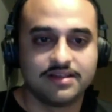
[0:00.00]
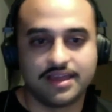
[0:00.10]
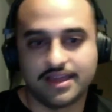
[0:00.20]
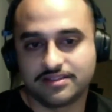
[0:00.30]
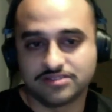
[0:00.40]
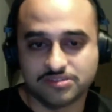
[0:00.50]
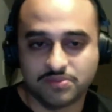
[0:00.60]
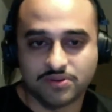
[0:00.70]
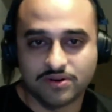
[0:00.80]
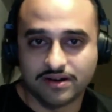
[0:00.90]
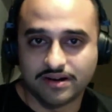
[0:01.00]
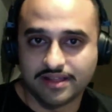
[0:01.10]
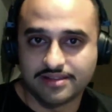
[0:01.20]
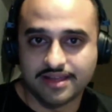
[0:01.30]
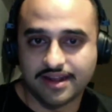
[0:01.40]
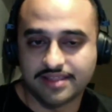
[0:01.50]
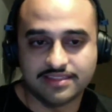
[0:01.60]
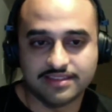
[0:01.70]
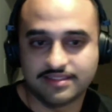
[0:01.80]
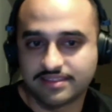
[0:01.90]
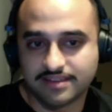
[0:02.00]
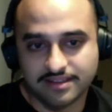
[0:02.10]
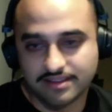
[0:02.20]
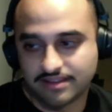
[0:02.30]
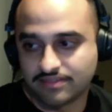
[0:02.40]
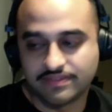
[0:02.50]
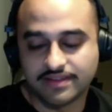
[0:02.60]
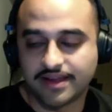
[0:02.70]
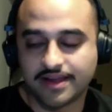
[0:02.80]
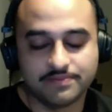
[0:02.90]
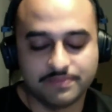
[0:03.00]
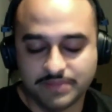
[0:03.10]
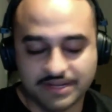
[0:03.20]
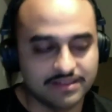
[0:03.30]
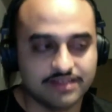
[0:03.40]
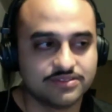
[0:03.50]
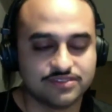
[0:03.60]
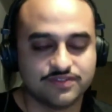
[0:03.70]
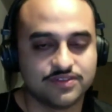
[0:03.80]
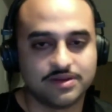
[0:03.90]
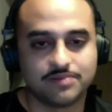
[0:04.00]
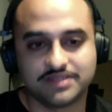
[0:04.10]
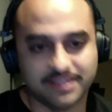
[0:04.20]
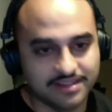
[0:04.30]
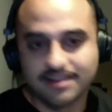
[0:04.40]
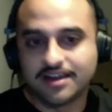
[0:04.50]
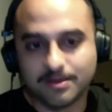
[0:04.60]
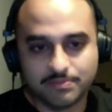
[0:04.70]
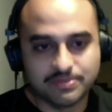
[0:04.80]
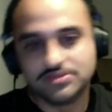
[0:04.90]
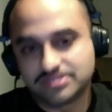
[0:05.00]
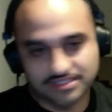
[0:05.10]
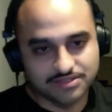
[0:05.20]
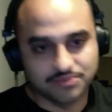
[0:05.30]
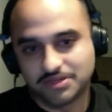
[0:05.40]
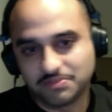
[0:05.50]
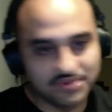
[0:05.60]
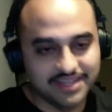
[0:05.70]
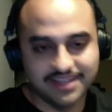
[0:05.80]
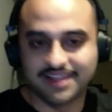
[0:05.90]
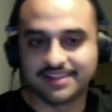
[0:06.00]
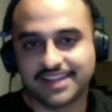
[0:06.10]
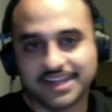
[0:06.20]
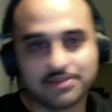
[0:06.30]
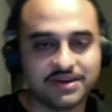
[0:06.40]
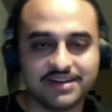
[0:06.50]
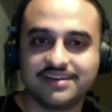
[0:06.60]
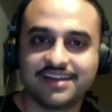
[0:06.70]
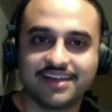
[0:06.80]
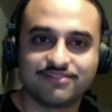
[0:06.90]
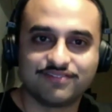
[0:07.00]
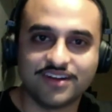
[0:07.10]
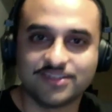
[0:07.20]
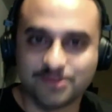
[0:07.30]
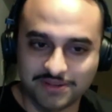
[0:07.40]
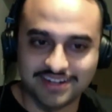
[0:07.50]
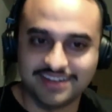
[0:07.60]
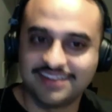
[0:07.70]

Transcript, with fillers: and they'll support. And I think that, you know, I've been in love with this film. I've been like abusing the replay and like button and follow button,